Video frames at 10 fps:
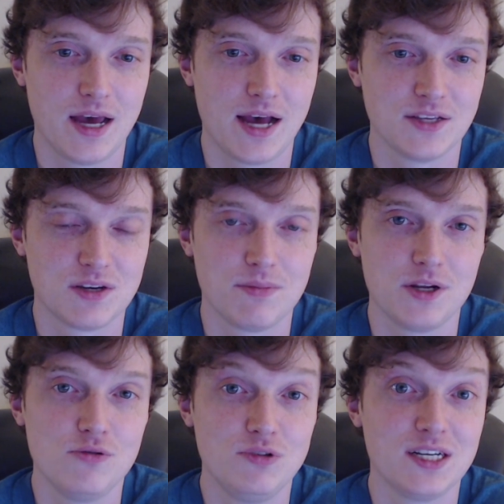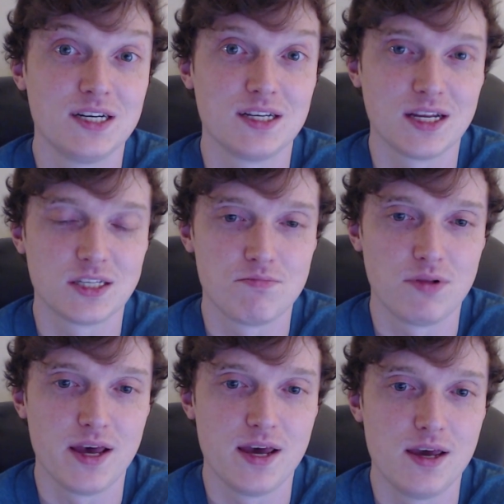as somebody who didn't get to
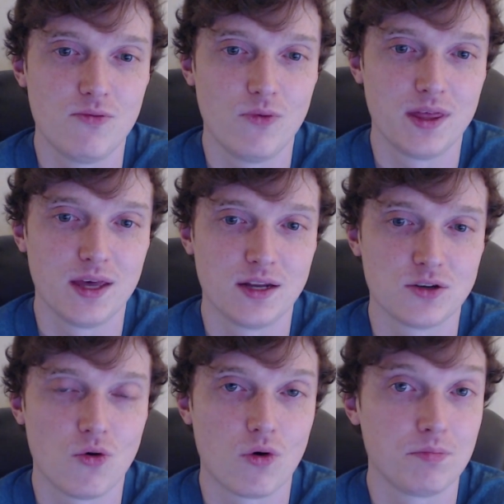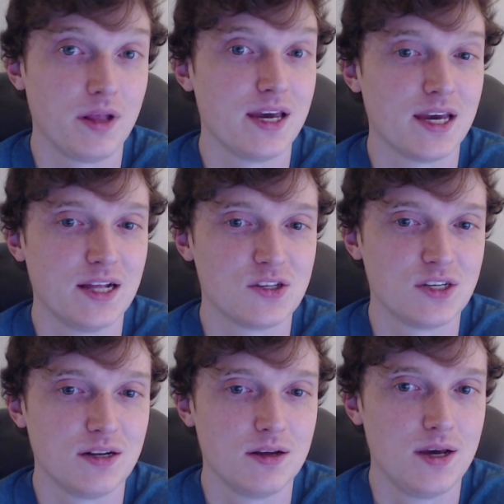play with it or play against it,